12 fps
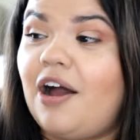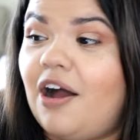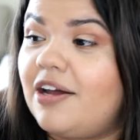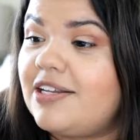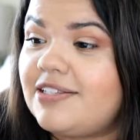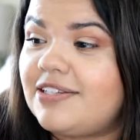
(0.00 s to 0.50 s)

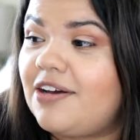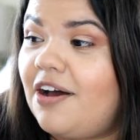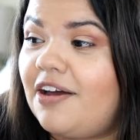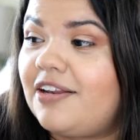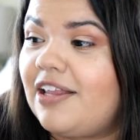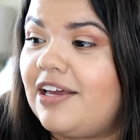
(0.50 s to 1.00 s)
Honest to
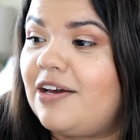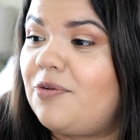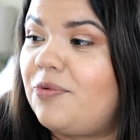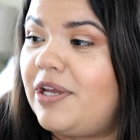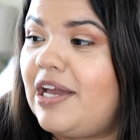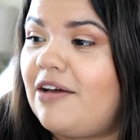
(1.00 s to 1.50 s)
God, like
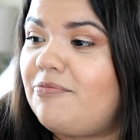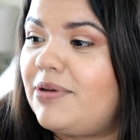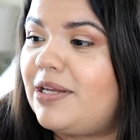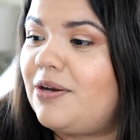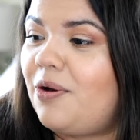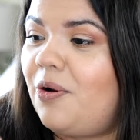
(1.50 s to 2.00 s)
we have
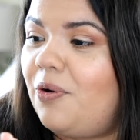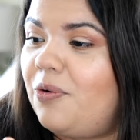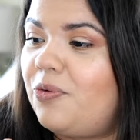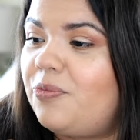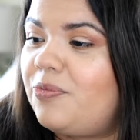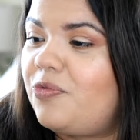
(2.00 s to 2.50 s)
been
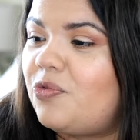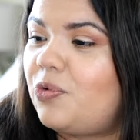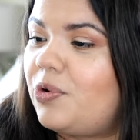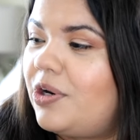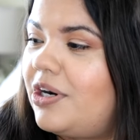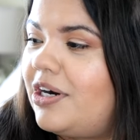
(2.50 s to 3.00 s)
home
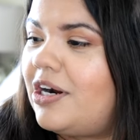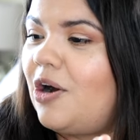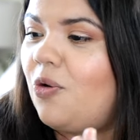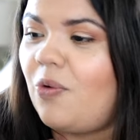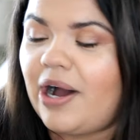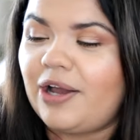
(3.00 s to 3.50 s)
for
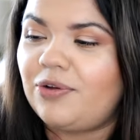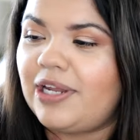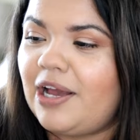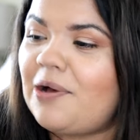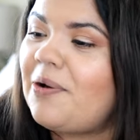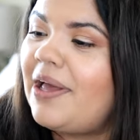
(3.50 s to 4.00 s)
a while
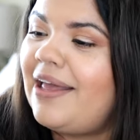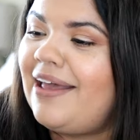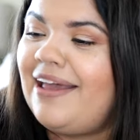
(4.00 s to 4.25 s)
now